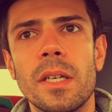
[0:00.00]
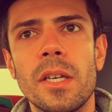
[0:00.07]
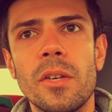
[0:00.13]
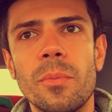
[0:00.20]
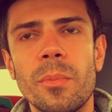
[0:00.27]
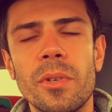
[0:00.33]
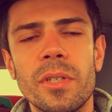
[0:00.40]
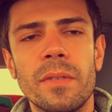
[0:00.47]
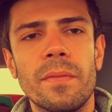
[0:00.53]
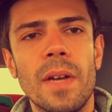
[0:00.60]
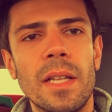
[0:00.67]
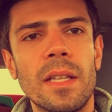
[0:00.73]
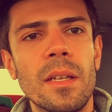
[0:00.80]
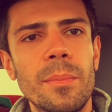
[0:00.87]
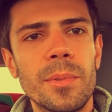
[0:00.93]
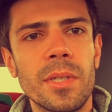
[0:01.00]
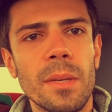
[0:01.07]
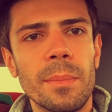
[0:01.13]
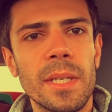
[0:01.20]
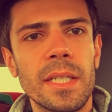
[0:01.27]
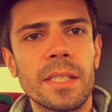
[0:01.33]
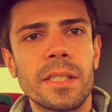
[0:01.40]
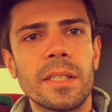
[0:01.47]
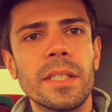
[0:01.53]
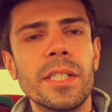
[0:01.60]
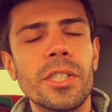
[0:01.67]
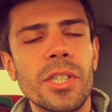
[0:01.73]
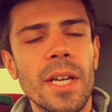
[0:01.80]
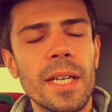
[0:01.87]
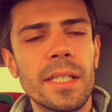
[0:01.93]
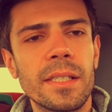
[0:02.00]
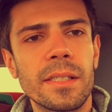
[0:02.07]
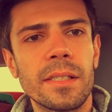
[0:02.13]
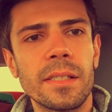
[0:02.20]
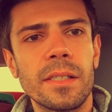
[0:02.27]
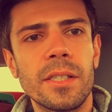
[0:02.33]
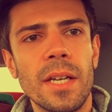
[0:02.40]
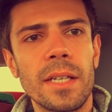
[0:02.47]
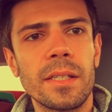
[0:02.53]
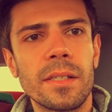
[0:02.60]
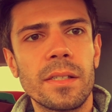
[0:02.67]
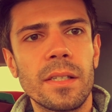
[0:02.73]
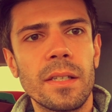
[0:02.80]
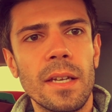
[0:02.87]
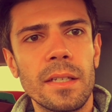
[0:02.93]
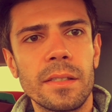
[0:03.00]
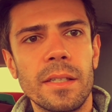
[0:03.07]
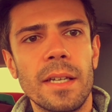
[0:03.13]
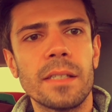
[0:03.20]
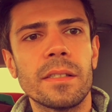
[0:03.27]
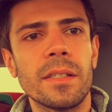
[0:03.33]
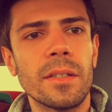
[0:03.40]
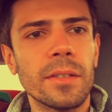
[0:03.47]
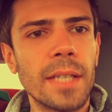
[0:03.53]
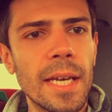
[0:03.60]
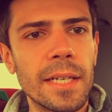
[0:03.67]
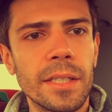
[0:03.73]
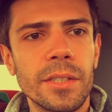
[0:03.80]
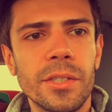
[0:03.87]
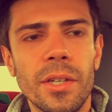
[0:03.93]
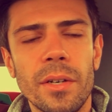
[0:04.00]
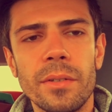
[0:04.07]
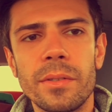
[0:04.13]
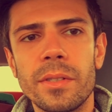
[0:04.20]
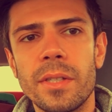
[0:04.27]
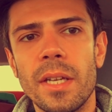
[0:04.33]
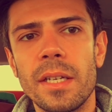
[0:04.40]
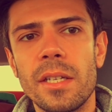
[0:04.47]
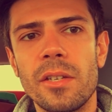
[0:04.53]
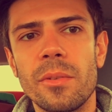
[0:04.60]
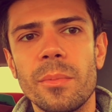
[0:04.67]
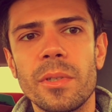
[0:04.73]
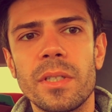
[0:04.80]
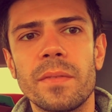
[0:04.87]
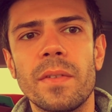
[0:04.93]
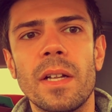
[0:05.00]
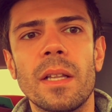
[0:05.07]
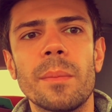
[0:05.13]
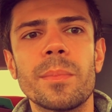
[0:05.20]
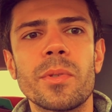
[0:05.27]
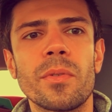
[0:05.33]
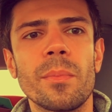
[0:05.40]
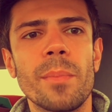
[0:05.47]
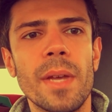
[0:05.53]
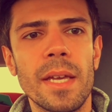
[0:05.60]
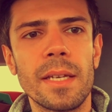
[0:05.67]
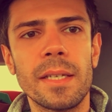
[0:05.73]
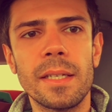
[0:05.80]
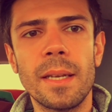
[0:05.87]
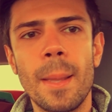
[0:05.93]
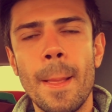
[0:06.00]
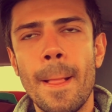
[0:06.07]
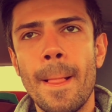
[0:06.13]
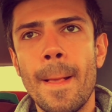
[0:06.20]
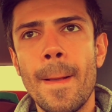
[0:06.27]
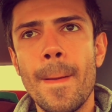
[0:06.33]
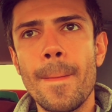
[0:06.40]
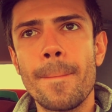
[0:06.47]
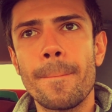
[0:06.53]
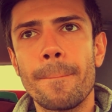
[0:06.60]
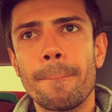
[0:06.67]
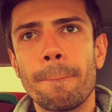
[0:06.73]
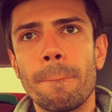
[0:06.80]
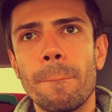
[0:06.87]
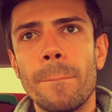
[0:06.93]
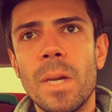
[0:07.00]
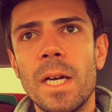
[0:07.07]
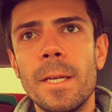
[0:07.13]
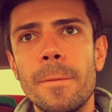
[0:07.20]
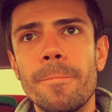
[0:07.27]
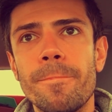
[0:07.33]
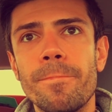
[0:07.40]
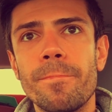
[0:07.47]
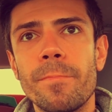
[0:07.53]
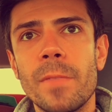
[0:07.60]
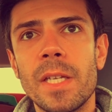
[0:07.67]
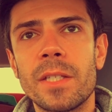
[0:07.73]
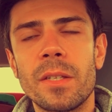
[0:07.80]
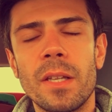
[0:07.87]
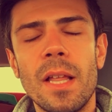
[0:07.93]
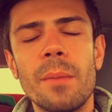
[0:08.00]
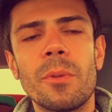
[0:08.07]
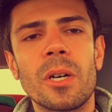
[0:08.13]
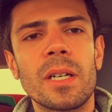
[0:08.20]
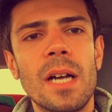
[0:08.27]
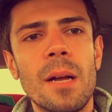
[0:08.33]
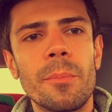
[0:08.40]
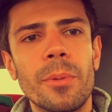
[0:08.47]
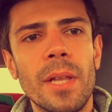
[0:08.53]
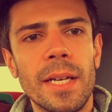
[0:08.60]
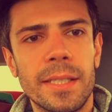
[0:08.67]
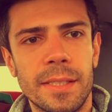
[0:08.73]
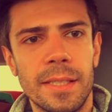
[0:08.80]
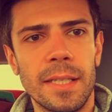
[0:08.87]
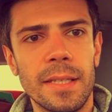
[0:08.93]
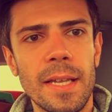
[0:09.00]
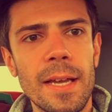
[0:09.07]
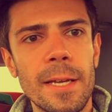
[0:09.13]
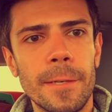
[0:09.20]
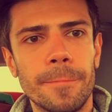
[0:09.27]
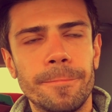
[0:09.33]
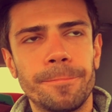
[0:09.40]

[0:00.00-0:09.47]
humor develops. I mean, it's cliche to suggest, as, as the old adage goes, that humor develops from pain. But it's a lot more complex than that.